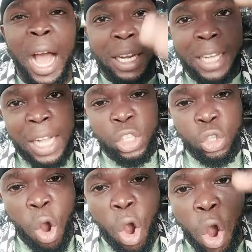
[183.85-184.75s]
I can't
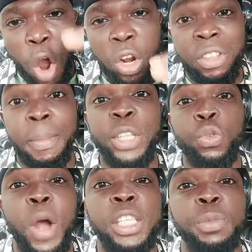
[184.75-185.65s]
call all of them
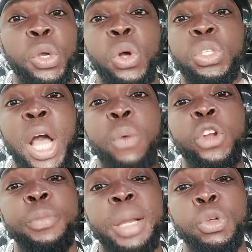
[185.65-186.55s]
at once because I will
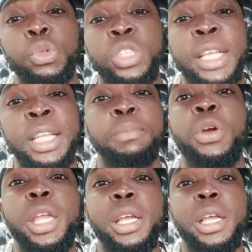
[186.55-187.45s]
not be able to send them
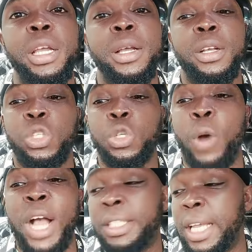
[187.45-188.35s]
money.
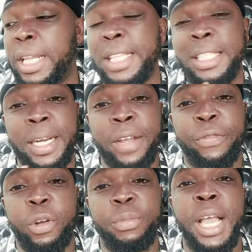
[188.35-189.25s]
So I select three
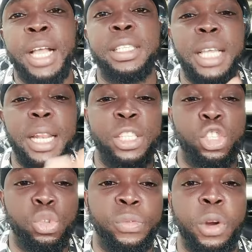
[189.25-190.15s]
from here,
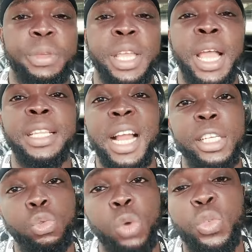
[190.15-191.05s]
select two from here.
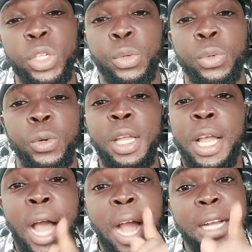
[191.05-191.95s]
That is what we do.
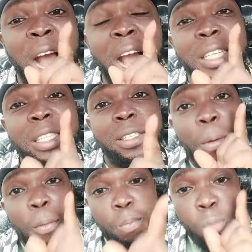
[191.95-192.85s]
And guys,
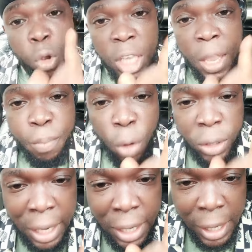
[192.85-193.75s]
most
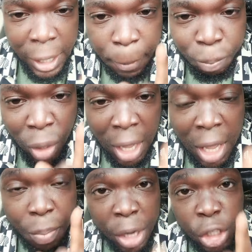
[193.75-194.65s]
importantly,
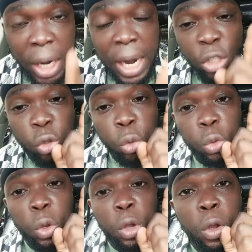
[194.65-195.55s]
a big shout out
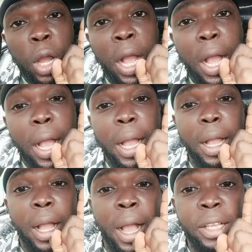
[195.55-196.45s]
to
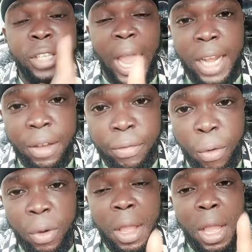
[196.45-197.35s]
uh, uh, Sky
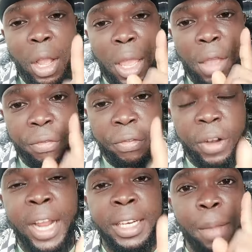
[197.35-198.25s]
Level a
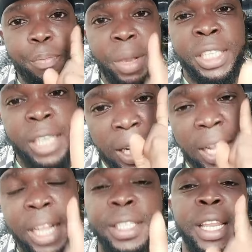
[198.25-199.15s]
friend that based in
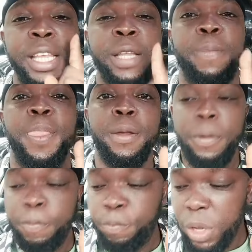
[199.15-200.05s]
Italy.
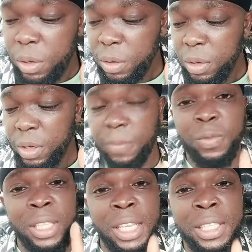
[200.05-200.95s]

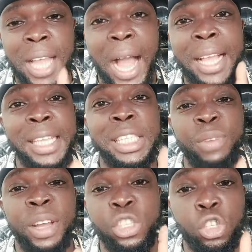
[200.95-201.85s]
this guy
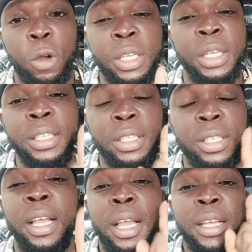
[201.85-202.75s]
is very
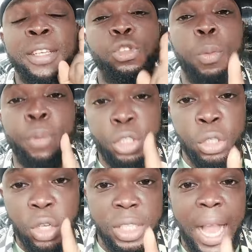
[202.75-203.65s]
is is
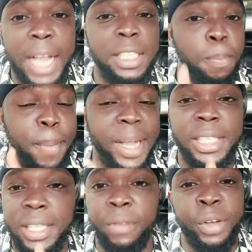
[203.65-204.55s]
supporting us guys
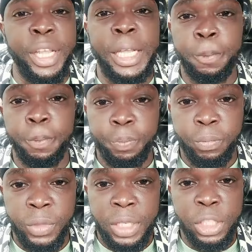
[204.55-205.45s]
massively.
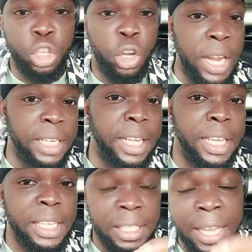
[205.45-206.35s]
The other
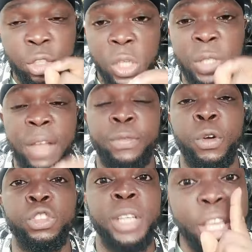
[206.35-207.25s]
day he sent us
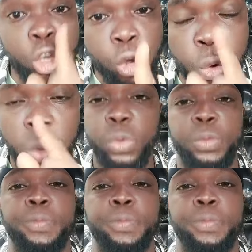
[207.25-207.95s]
500 euro.